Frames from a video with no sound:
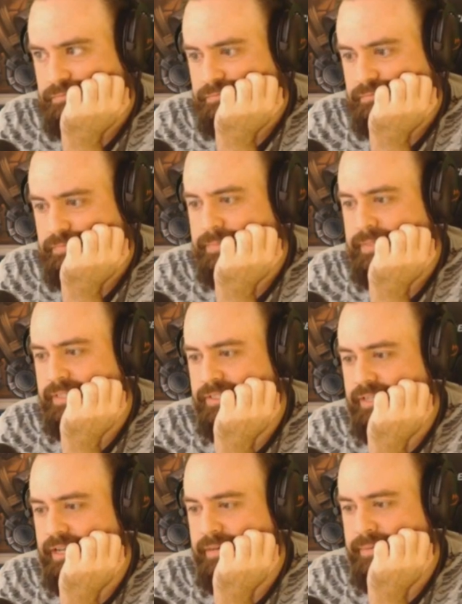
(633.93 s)
I mean, this has
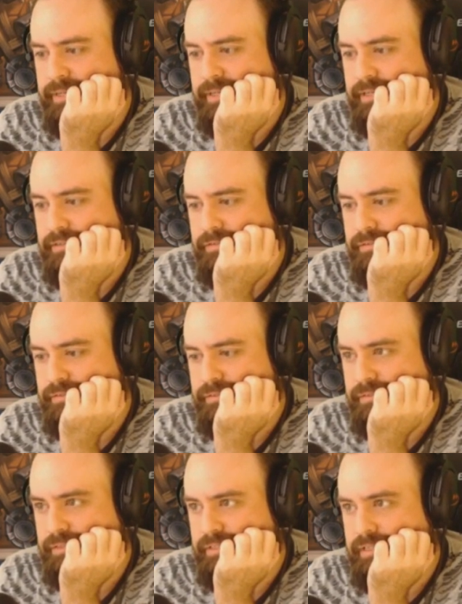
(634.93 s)
got to be enough.
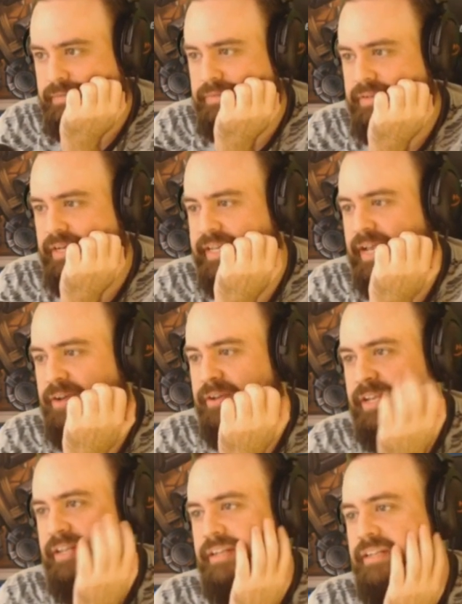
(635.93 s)
I'm not even going to count
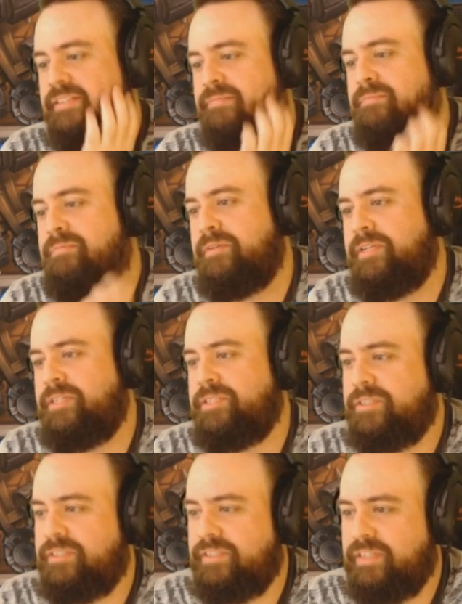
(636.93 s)
again because I'm pretty
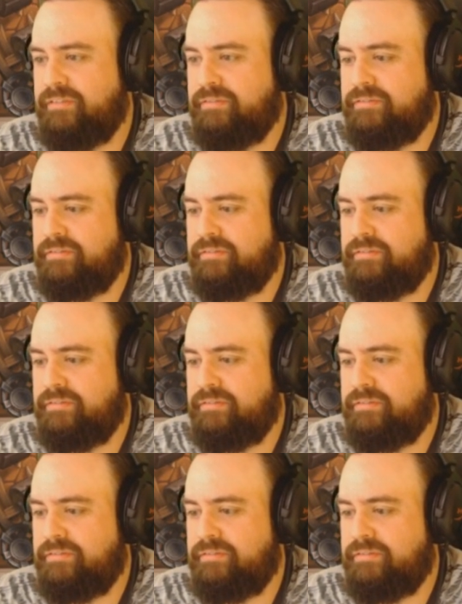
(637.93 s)
sure it's enough.